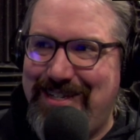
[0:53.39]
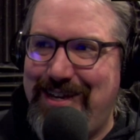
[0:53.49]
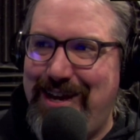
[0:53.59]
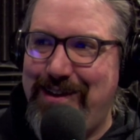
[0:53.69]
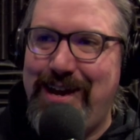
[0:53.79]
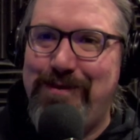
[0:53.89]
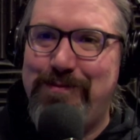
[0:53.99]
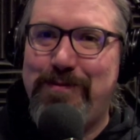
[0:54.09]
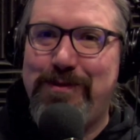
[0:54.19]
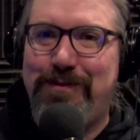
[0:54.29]
I can't
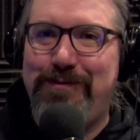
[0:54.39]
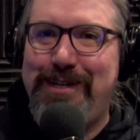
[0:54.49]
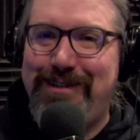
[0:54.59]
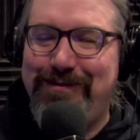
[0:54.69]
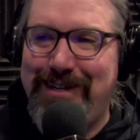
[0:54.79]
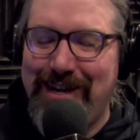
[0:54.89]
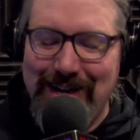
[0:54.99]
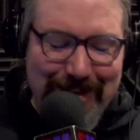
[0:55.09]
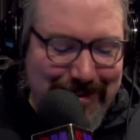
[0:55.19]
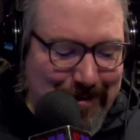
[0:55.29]
remember the
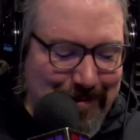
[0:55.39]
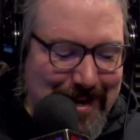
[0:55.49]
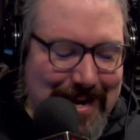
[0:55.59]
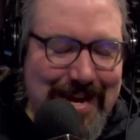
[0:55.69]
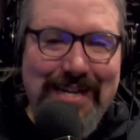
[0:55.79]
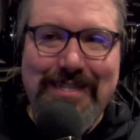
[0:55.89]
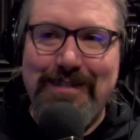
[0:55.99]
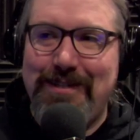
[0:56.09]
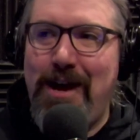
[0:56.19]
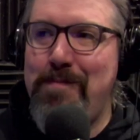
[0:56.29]
So it's
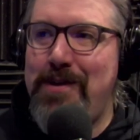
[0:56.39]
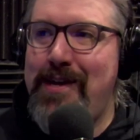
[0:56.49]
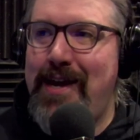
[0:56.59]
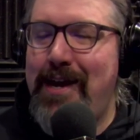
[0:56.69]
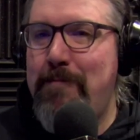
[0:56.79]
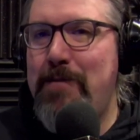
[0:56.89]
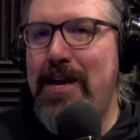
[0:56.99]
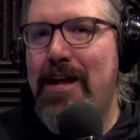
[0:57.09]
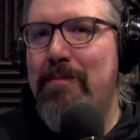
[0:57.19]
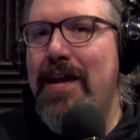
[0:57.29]
a zombie game,
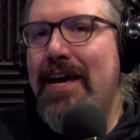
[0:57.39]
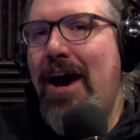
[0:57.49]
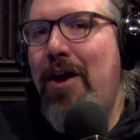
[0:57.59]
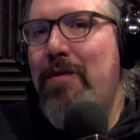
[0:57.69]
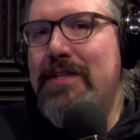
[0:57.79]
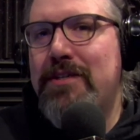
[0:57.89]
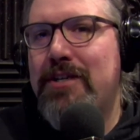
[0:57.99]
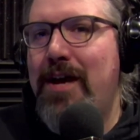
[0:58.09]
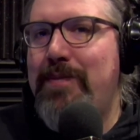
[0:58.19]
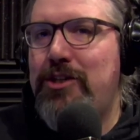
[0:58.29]
and I'm like, oh, it's a
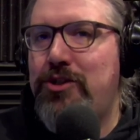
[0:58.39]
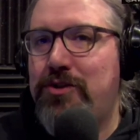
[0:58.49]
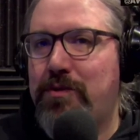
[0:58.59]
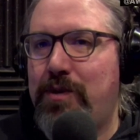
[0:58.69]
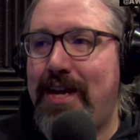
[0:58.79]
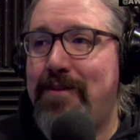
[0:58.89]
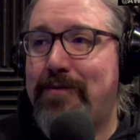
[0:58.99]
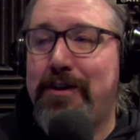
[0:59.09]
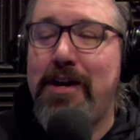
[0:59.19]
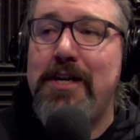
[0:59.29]
zombie shooter,
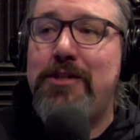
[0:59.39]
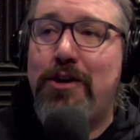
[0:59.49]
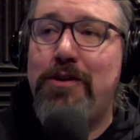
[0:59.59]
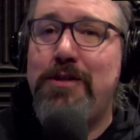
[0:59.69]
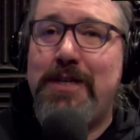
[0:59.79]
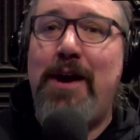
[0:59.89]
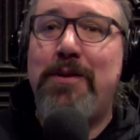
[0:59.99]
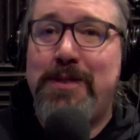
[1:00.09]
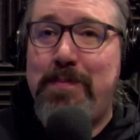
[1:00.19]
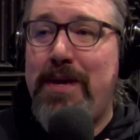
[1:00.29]
whatever. Turns out
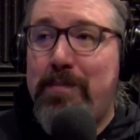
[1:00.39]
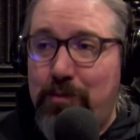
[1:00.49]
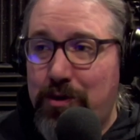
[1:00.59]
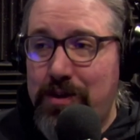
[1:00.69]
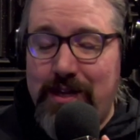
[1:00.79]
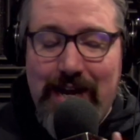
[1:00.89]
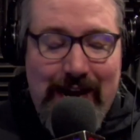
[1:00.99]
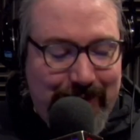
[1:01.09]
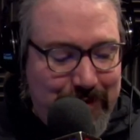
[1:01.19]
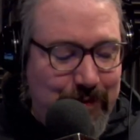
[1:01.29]
it's a bit more than
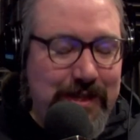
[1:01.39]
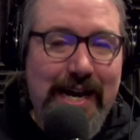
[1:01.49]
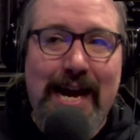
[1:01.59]
that. So the